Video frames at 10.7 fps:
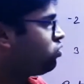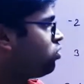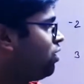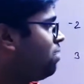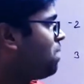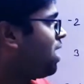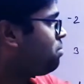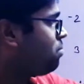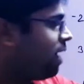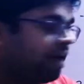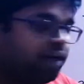3 by
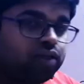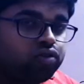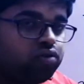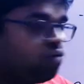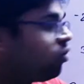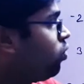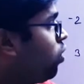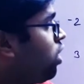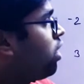minus 2